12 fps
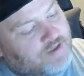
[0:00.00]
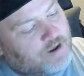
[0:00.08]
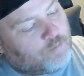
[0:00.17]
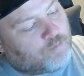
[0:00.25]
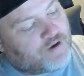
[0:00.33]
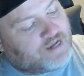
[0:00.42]

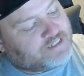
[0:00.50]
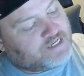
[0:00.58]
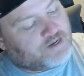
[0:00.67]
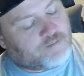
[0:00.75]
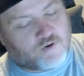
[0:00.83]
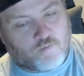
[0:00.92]
pressed
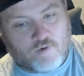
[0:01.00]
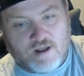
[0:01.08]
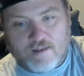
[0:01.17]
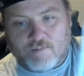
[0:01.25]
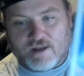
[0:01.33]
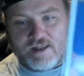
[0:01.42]
them or
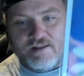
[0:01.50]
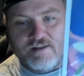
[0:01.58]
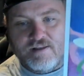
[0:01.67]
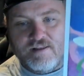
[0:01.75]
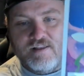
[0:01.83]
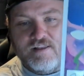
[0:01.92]
what, but
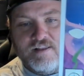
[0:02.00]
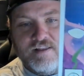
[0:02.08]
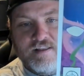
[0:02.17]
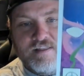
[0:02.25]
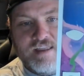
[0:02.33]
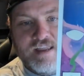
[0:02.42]

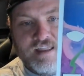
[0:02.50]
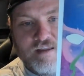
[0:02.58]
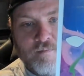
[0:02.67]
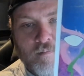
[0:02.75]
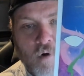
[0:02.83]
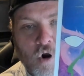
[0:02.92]
they did a
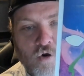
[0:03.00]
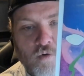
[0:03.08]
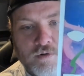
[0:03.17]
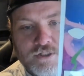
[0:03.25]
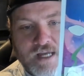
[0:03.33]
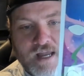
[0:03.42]

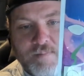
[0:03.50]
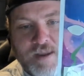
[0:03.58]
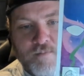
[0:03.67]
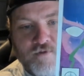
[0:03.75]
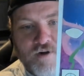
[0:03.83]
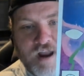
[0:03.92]
remarkable job
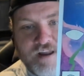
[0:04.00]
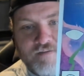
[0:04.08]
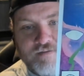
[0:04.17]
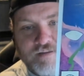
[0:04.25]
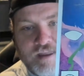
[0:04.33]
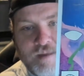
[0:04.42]

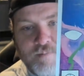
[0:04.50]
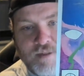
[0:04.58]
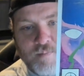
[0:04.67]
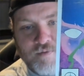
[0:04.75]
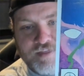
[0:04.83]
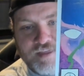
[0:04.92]
keeping
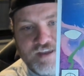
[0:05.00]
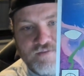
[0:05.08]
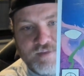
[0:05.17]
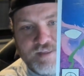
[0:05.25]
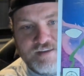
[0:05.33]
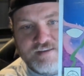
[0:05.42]
up with these.
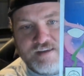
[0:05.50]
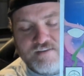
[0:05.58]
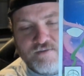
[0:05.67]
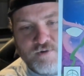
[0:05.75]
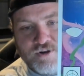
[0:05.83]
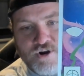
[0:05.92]
But this is
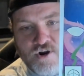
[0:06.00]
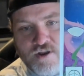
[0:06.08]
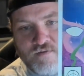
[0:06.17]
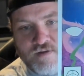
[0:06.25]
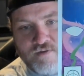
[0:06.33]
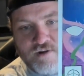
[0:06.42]
the return
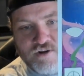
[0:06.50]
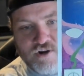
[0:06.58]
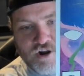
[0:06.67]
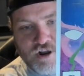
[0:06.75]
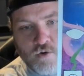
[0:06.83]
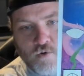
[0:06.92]

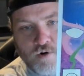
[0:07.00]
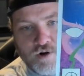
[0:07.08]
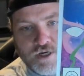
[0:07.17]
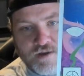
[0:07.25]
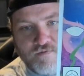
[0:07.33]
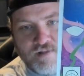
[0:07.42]
and
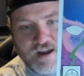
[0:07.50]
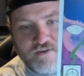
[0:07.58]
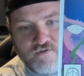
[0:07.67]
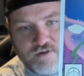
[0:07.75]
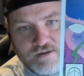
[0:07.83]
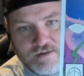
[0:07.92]
origin of Elektra.